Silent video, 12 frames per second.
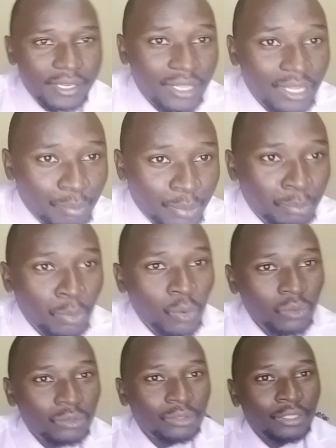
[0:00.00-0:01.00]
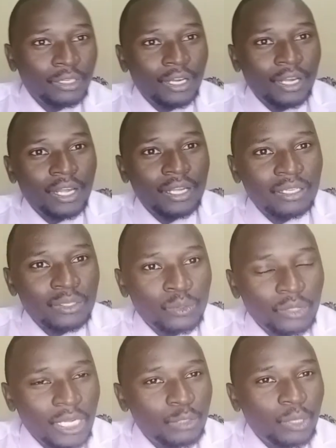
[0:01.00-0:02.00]
other people, so
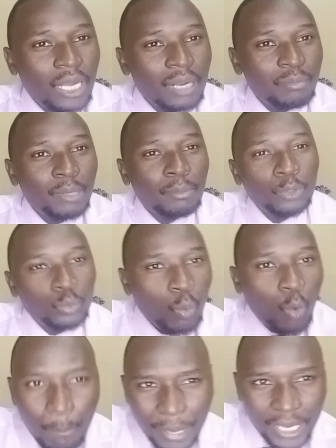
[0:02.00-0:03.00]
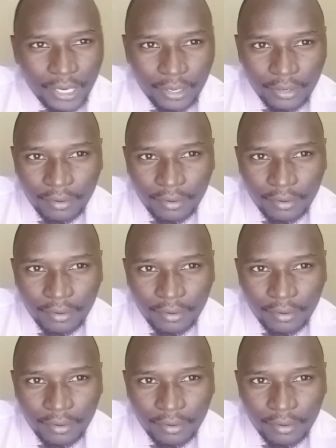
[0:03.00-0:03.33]
that we can be able to open,